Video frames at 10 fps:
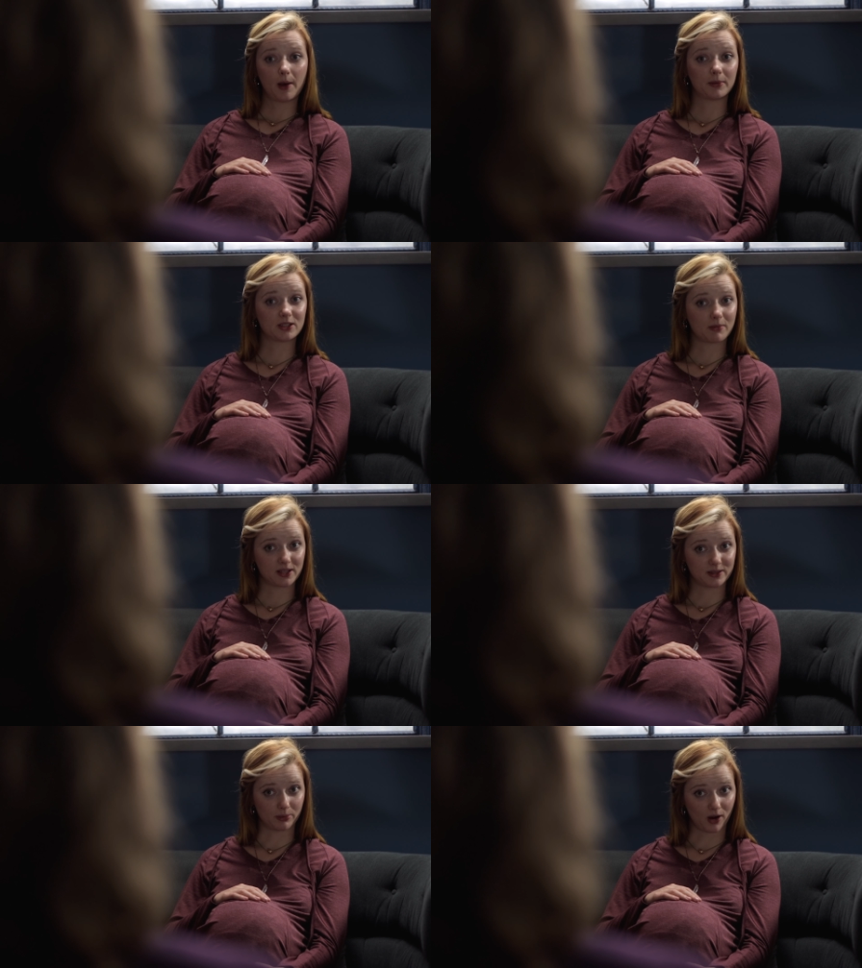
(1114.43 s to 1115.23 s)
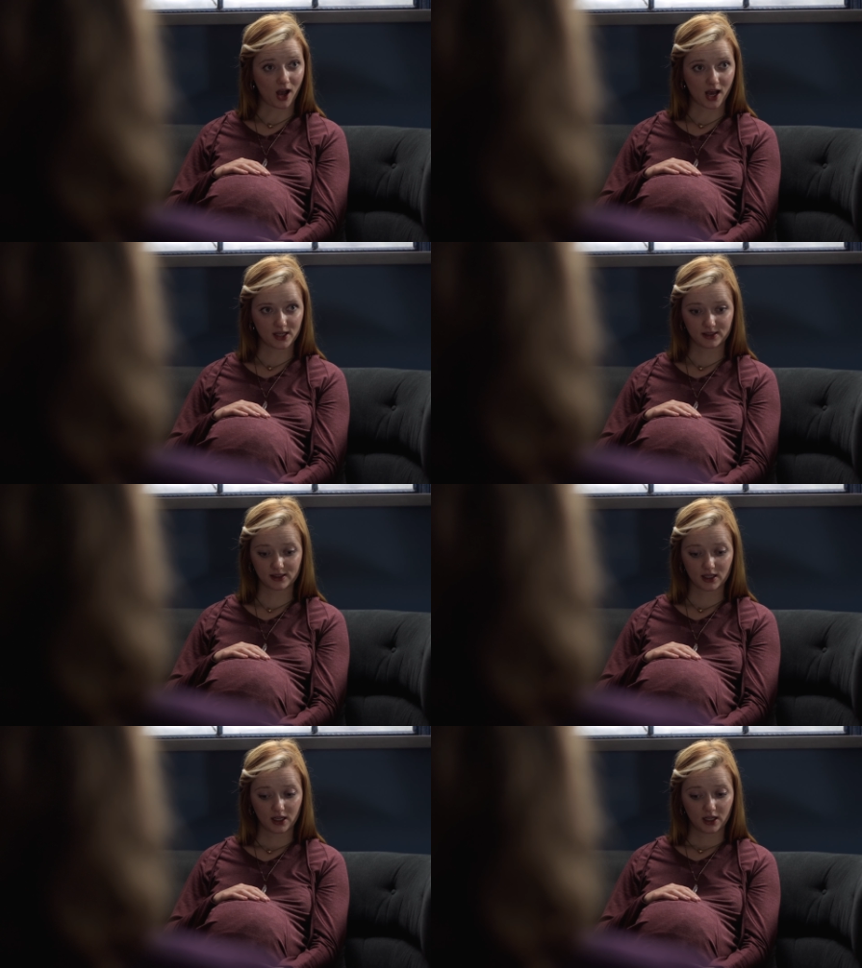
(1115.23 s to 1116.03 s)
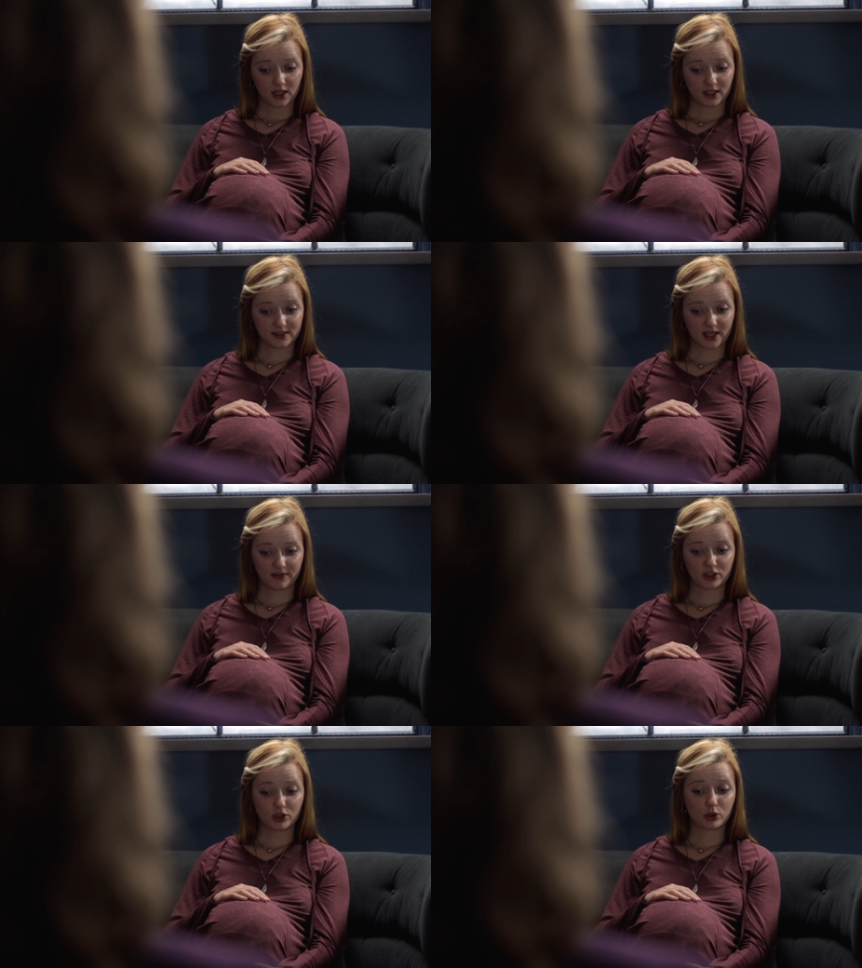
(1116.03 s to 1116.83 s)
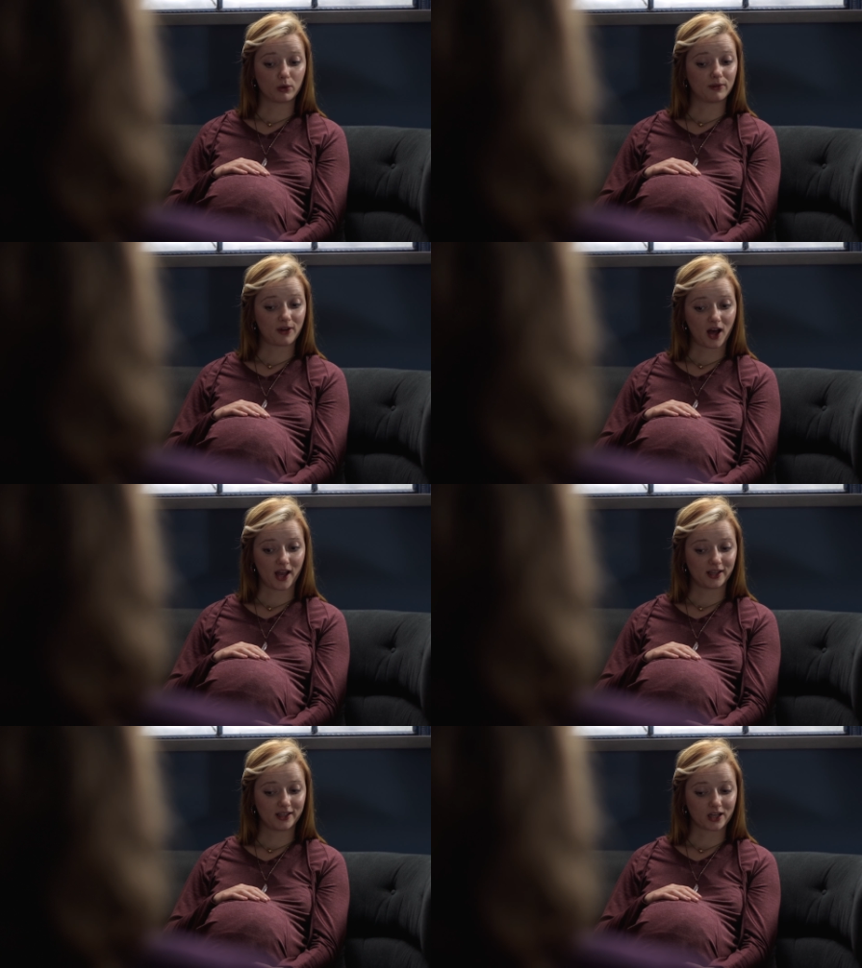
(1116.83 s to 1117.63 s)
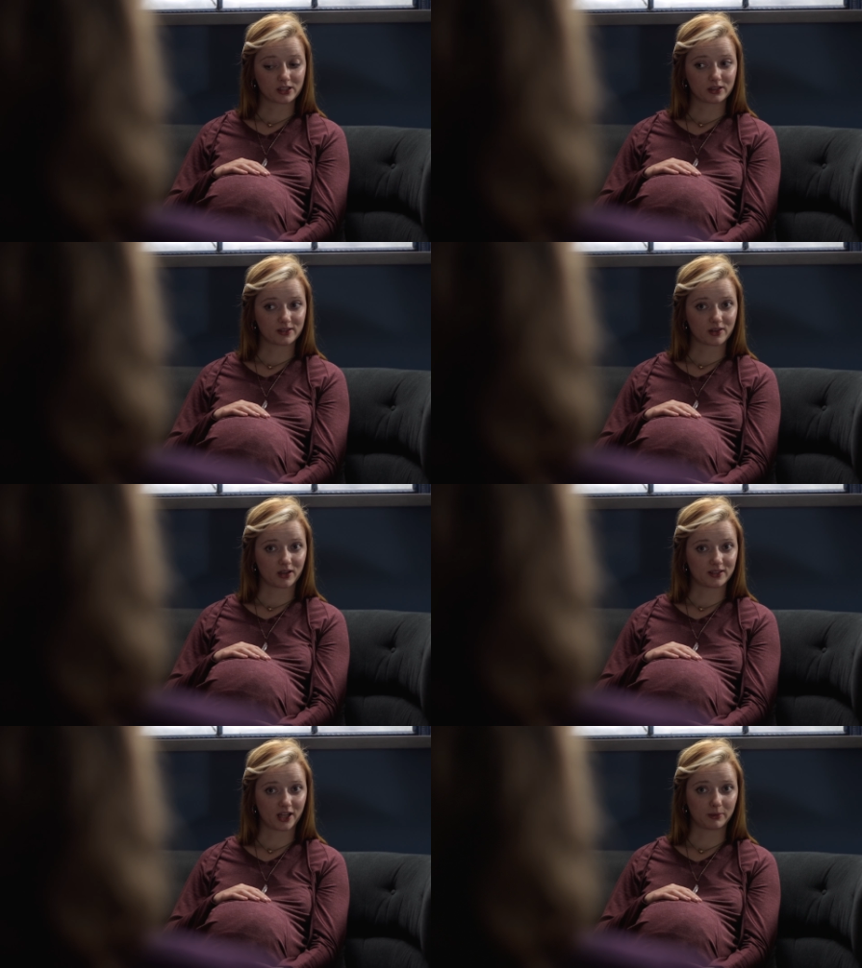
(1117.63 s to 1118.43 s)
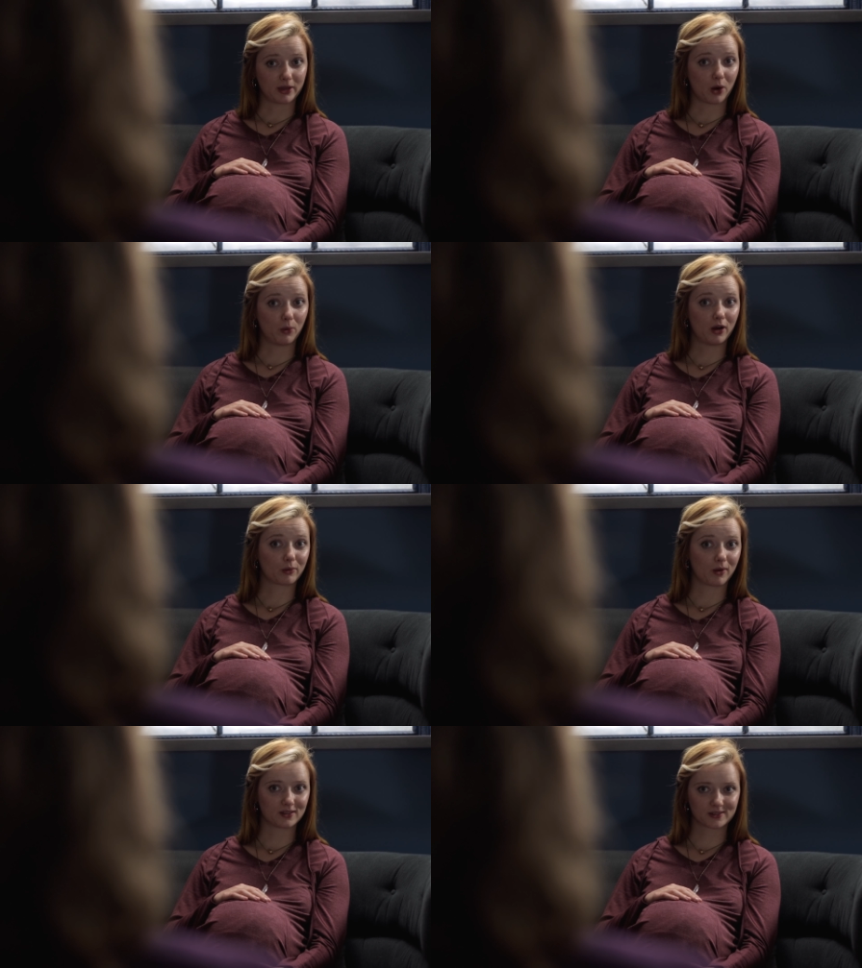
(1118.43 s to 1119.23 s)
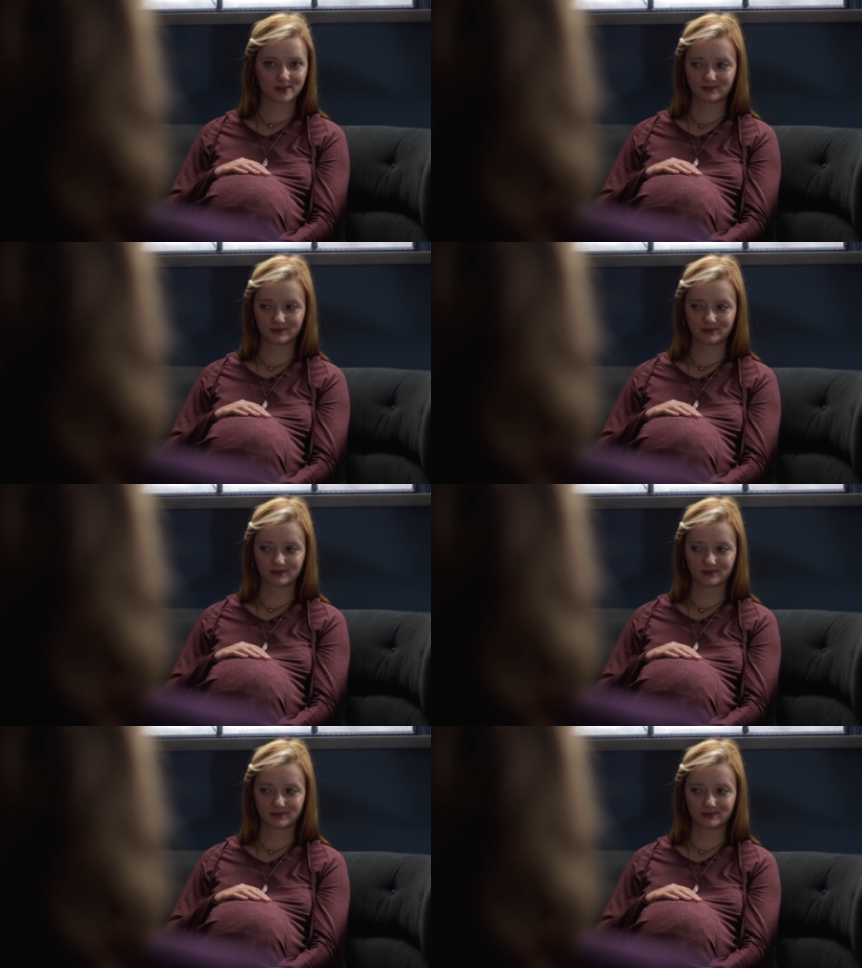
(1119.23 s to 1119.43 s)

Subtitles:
But to my surprise, instead of his usual fine, he actually started telling me how work was.